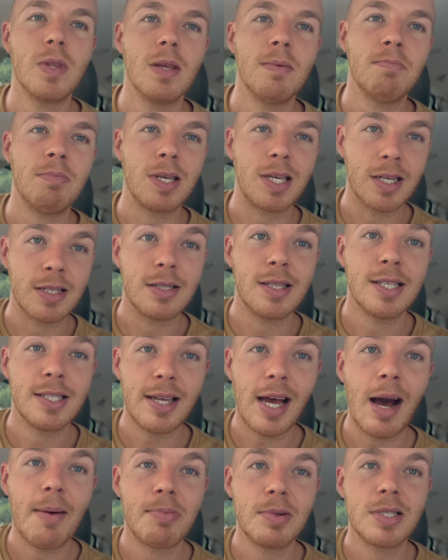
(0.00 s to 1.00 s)
Because this
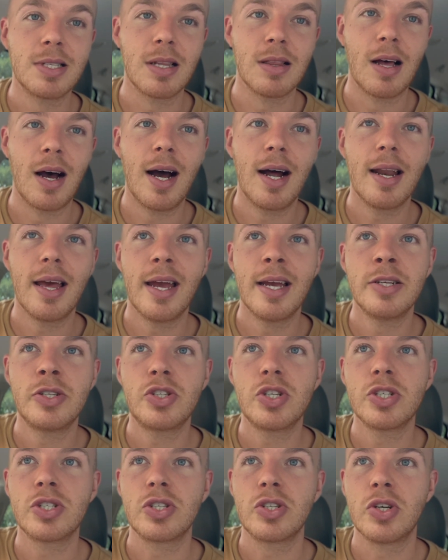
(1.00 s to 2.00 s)
happens a lot. It's
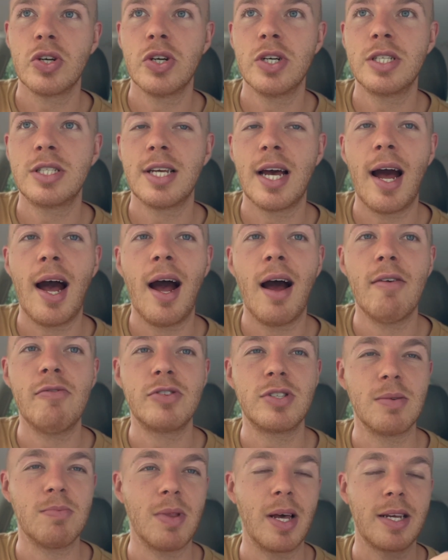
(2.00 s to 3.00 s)
just good to have
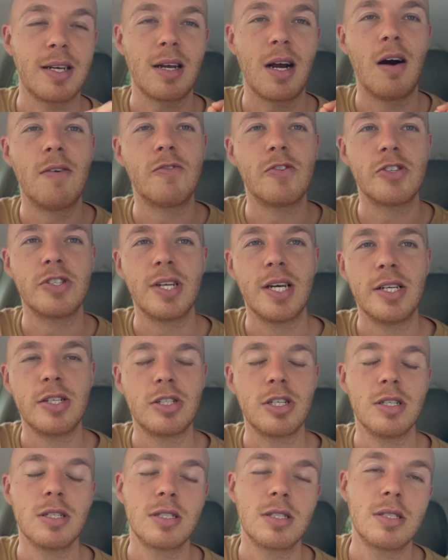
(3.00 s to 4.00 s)
some like
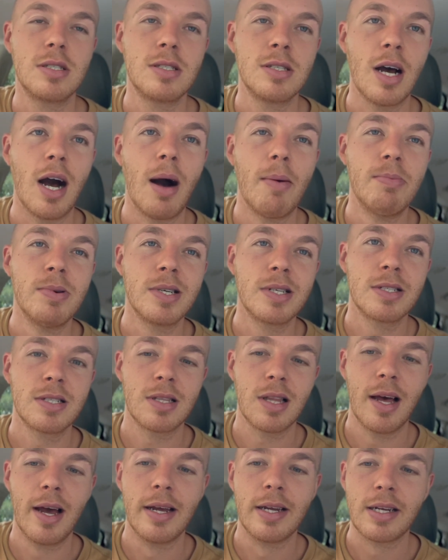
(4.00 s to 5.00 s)
conversation topics
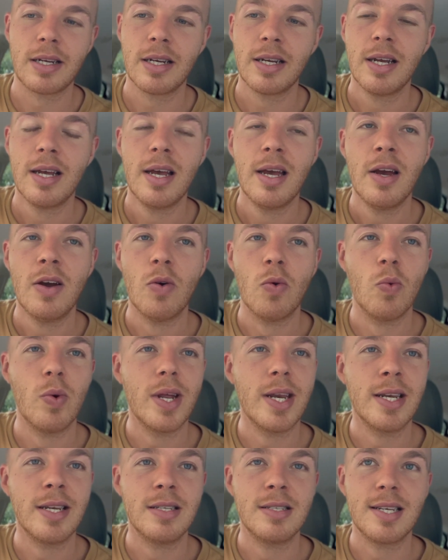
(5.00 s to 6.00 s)
like
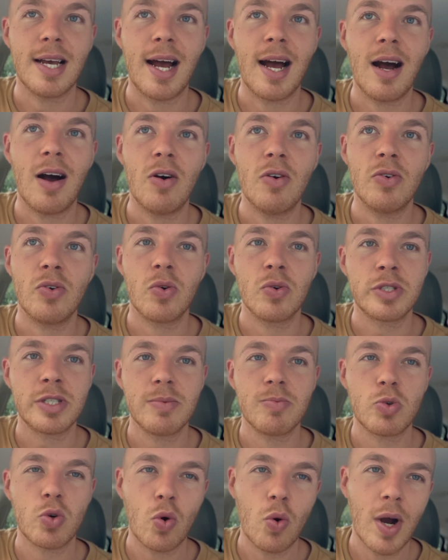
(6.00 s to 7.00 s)
written down, or
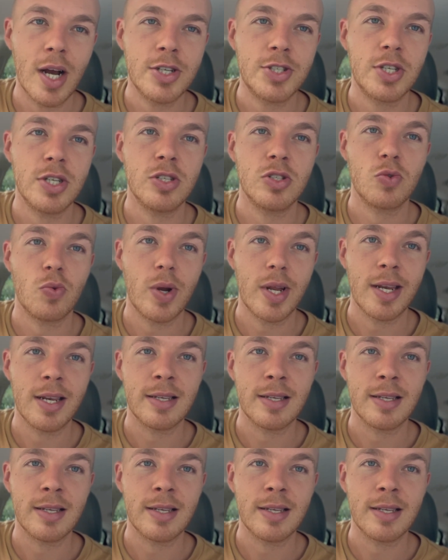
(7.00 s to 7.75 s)
some questions written